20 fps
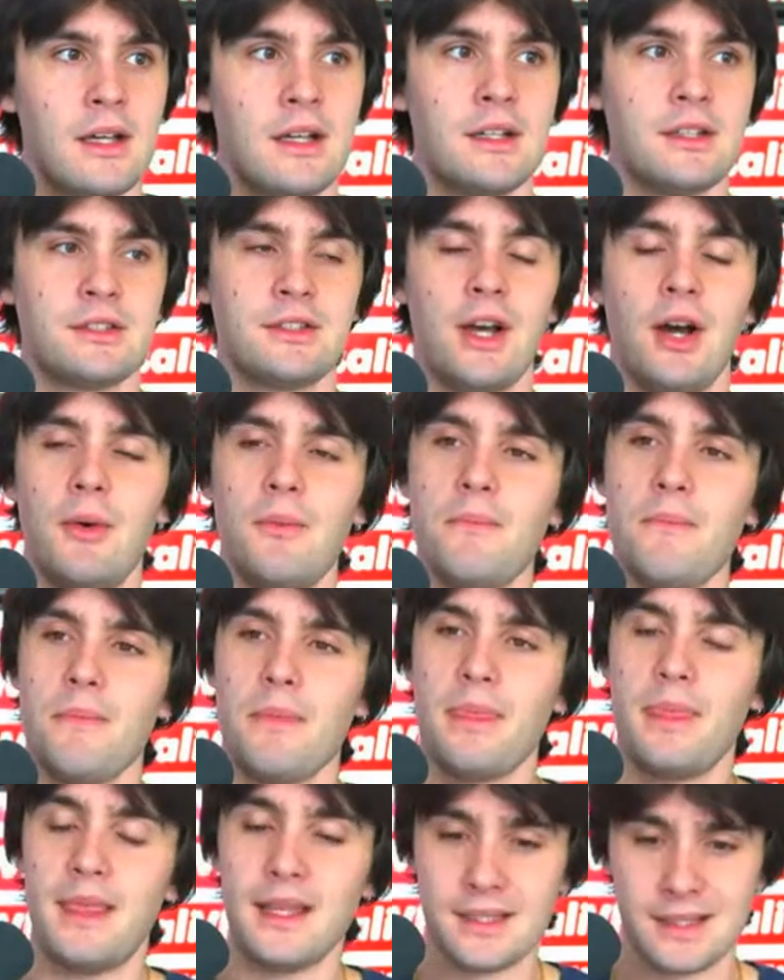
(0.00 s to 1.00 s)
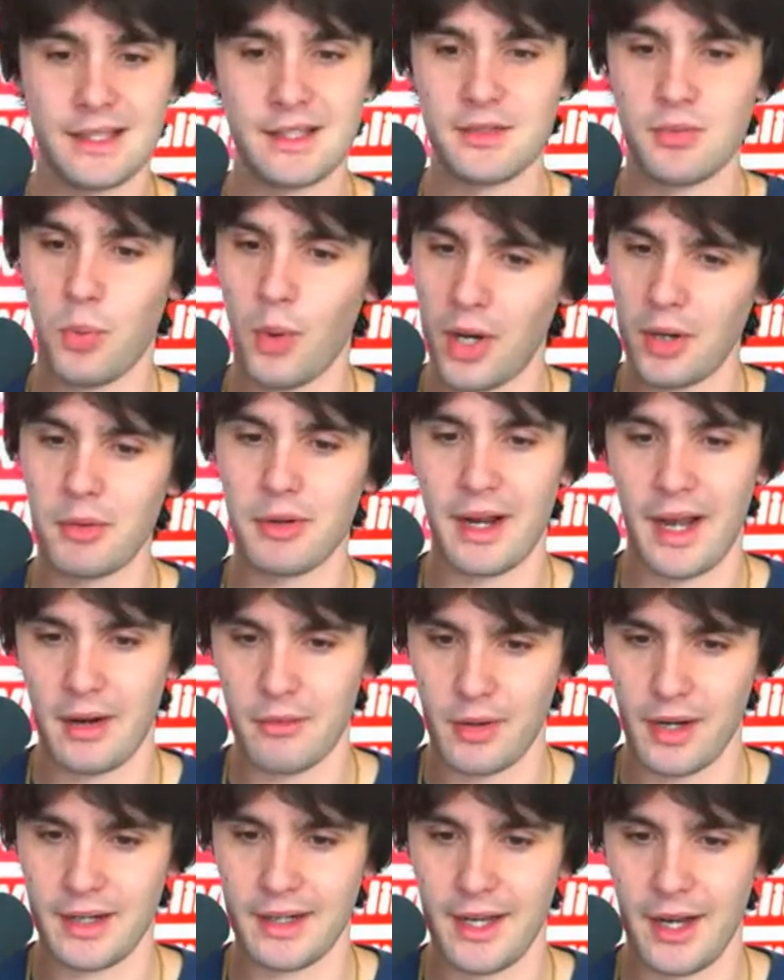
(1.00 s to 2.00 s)
So this is where we're at
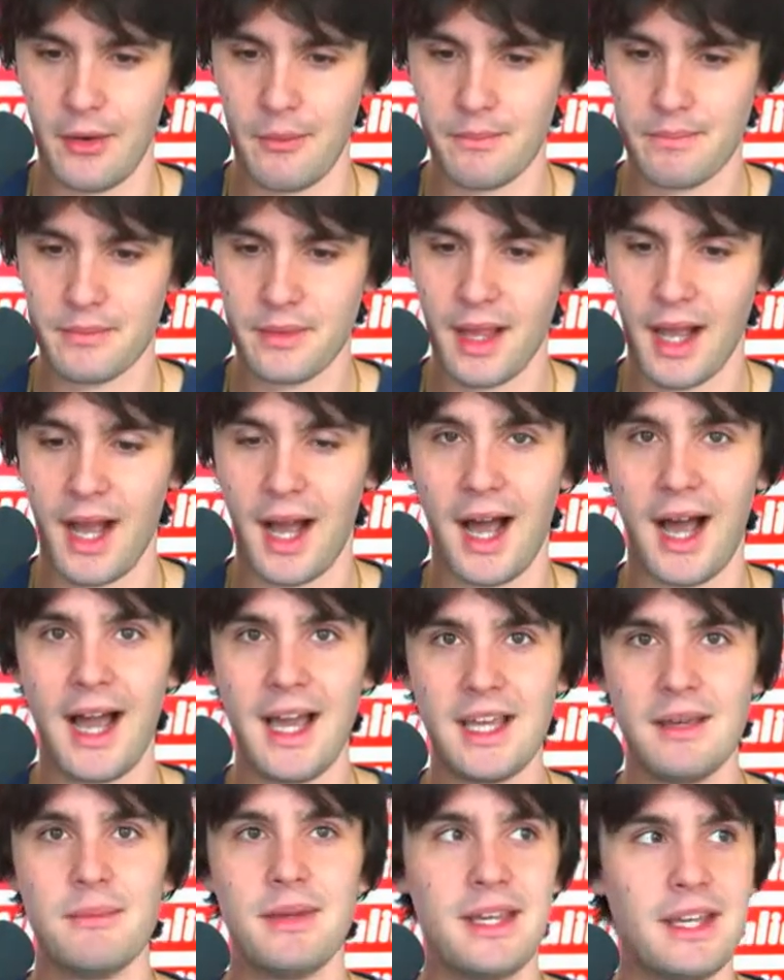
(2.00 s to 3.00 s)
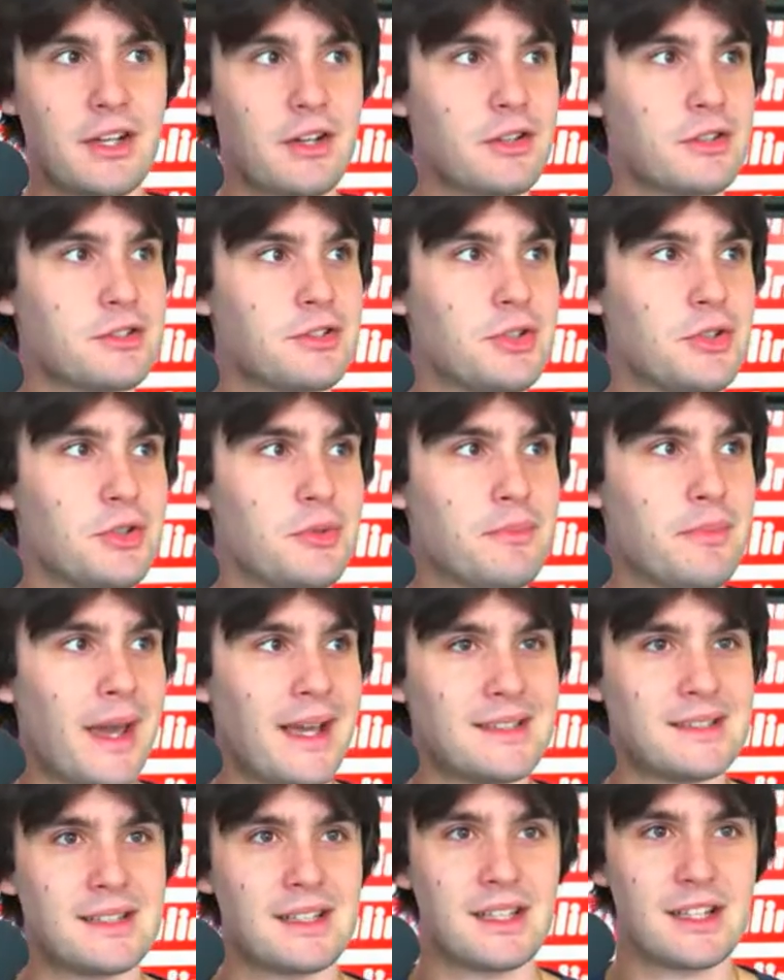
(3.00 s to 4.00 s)
right now. I am here to
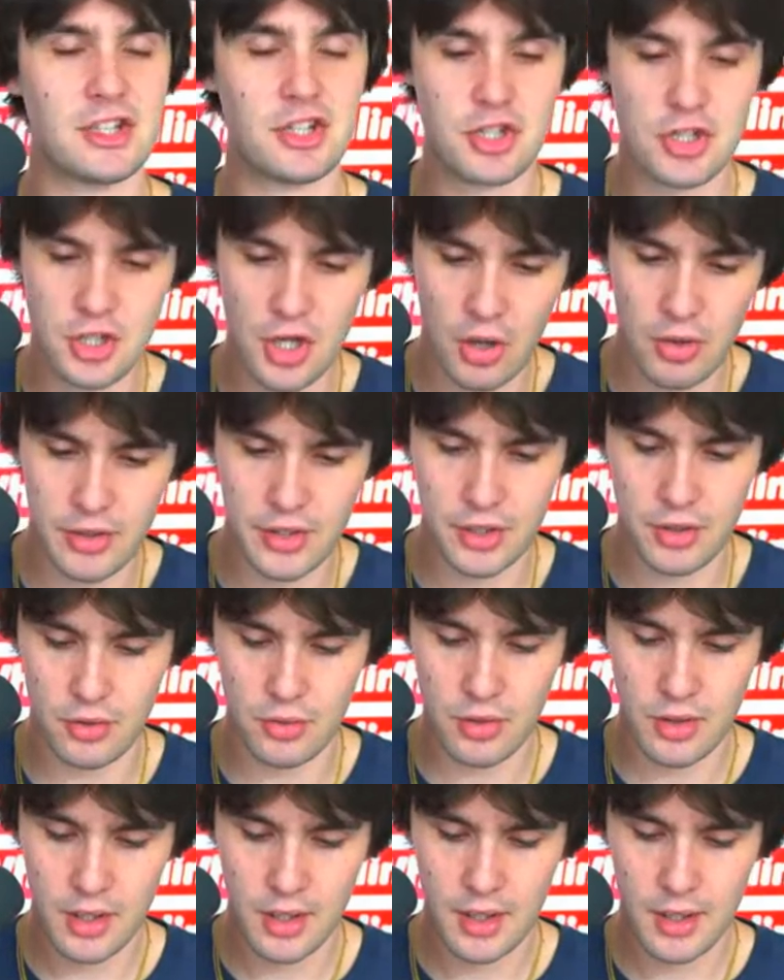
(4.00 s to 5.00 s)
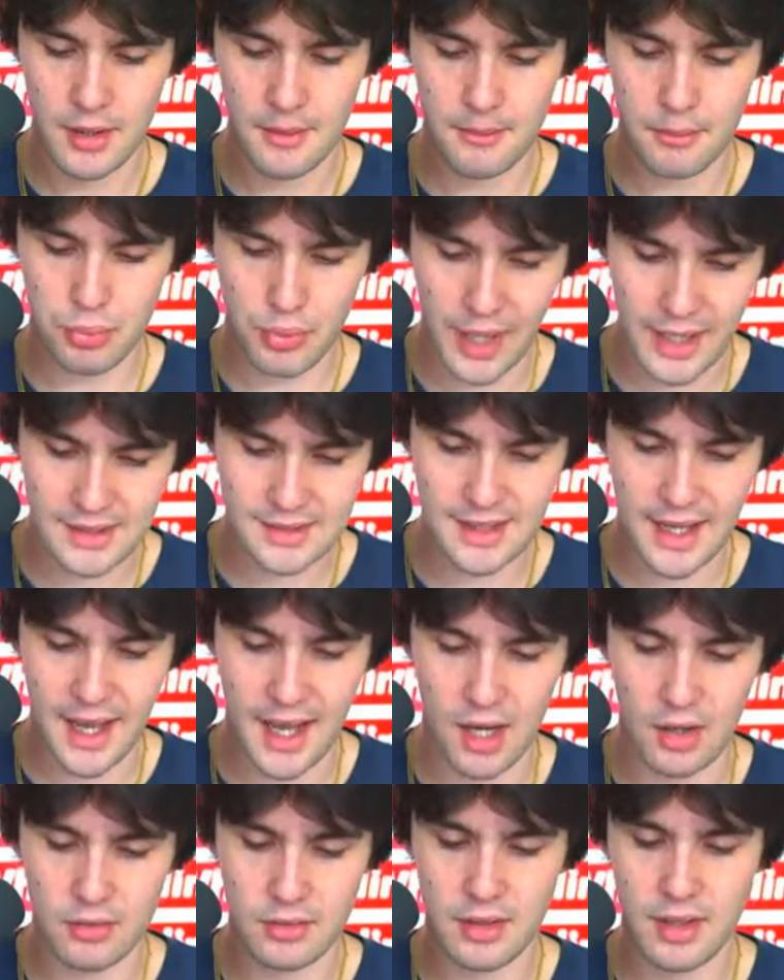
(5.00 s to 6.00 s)
basically show you, break
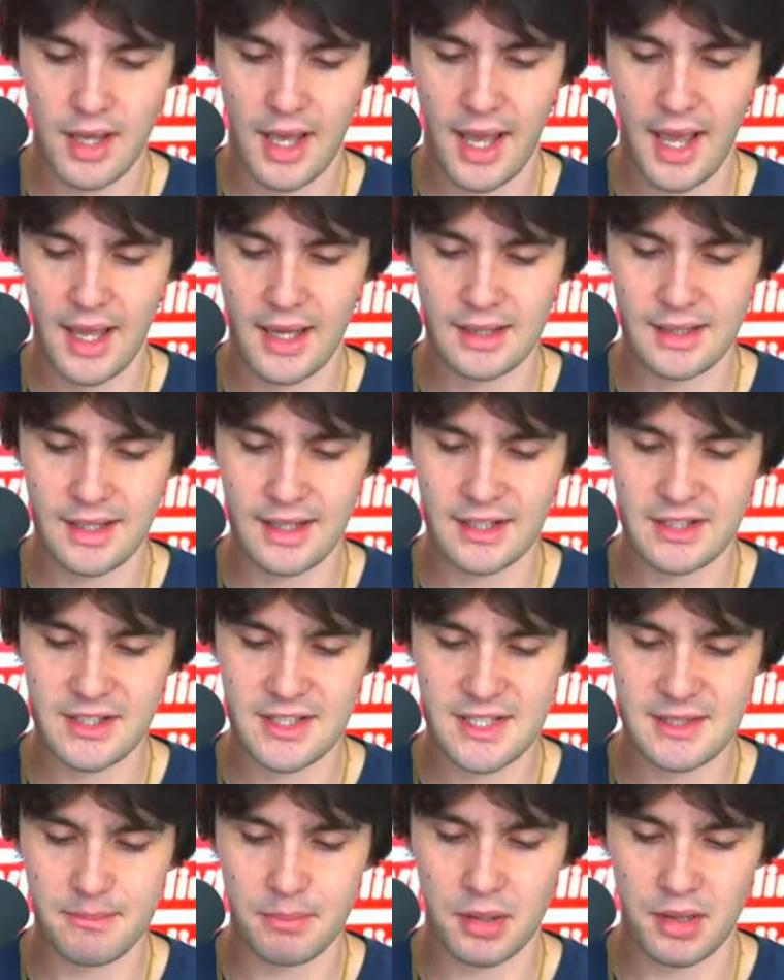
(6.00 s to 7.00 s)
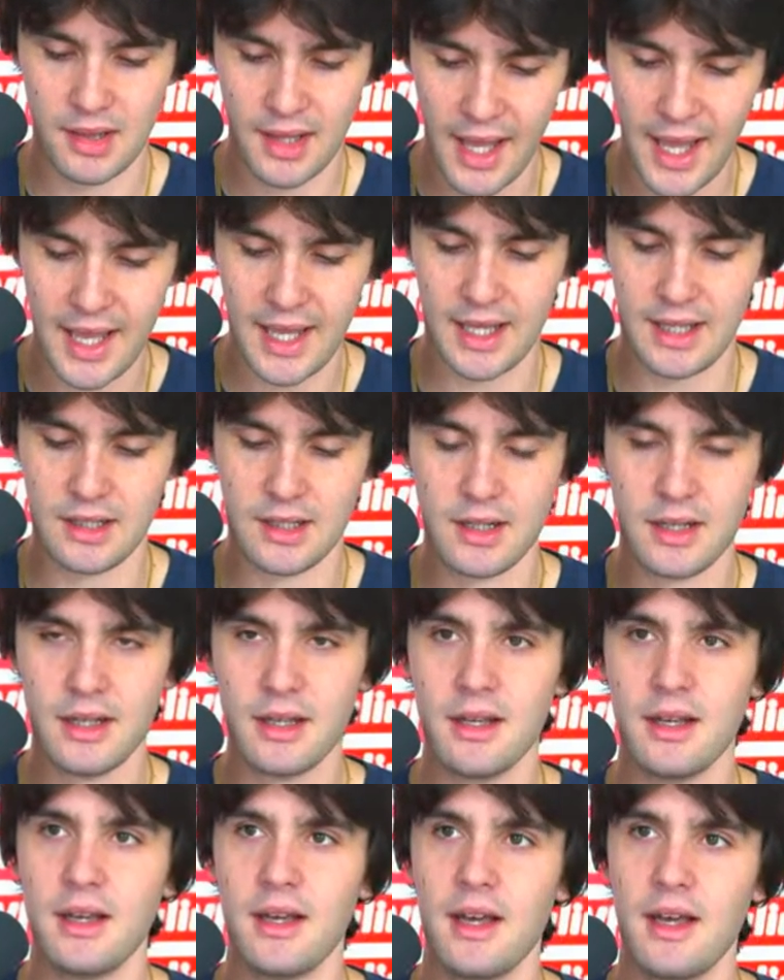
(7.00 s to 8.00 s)
down, and explain
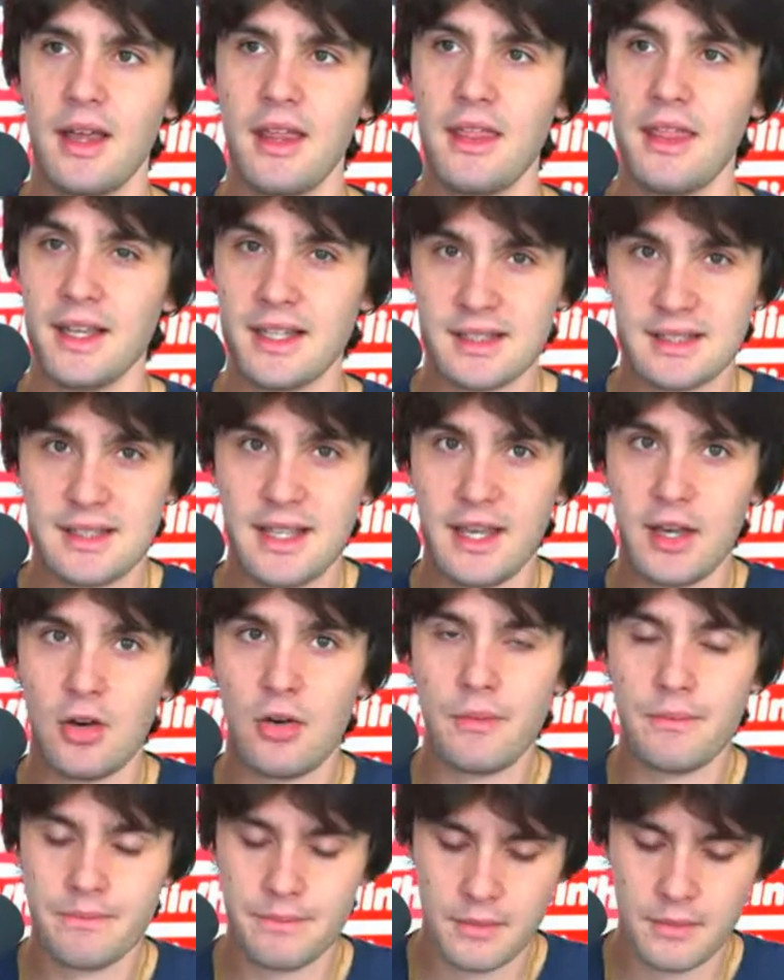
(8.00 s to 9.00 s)
this deal,